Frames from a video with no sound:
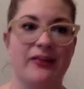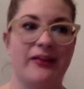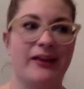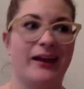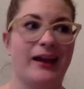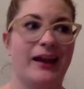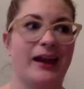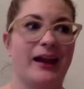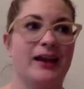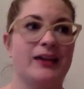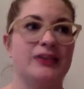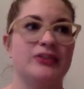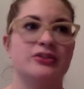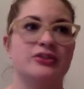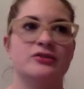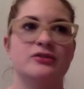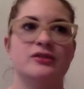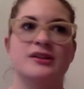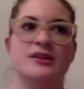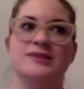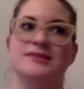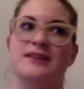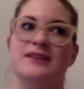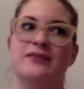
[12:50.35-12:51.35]
Like, hey, do you
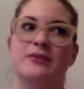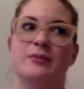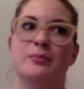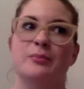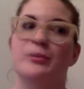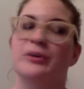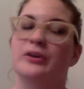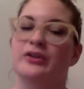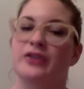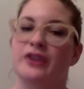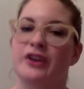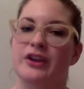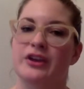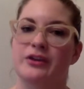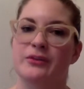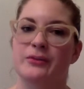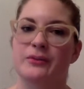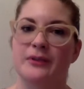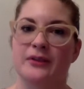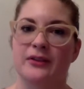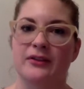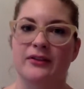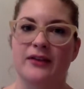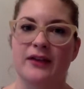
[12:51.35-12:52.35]
guys have a book that you
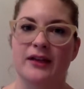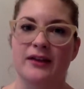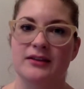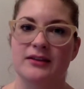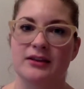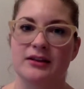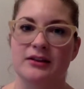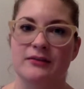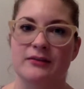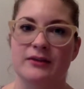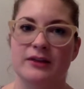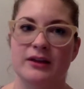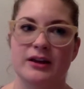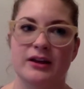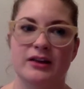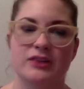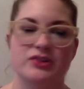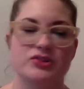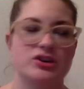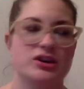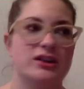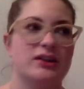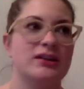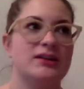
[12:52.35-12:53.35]
really like that you're reading in
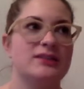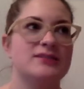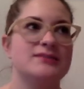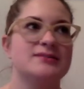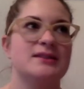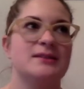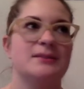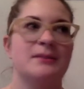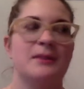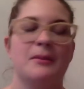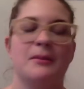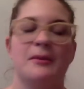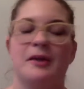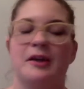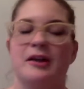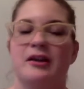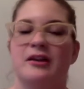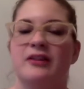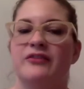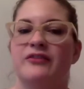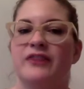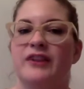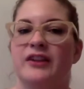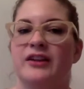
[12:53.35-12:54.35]
Chinese that maybe I
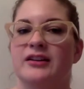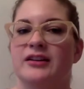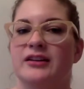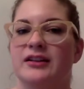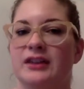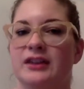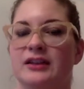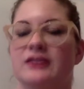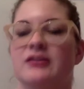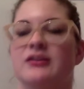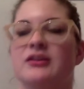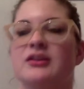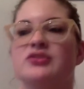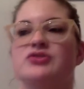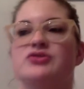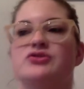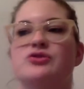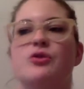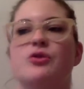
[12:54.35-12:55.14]
could find in English?